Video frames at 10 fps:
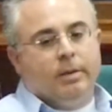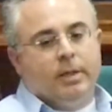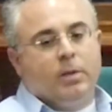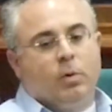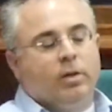
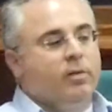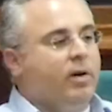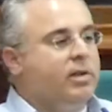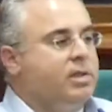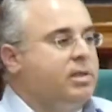network
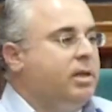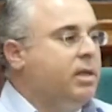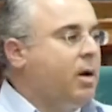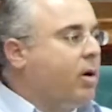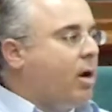devices that
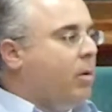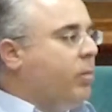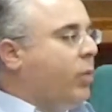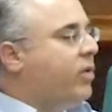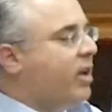now
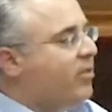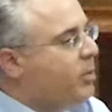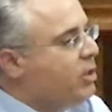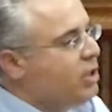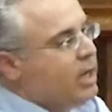come with
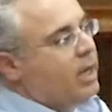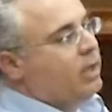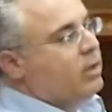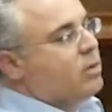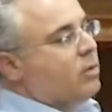
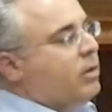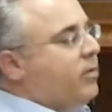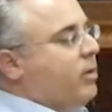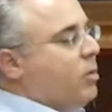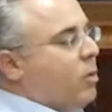FPGAs or
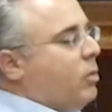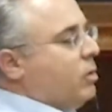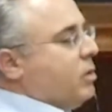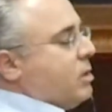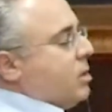different
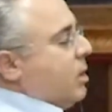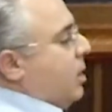cores.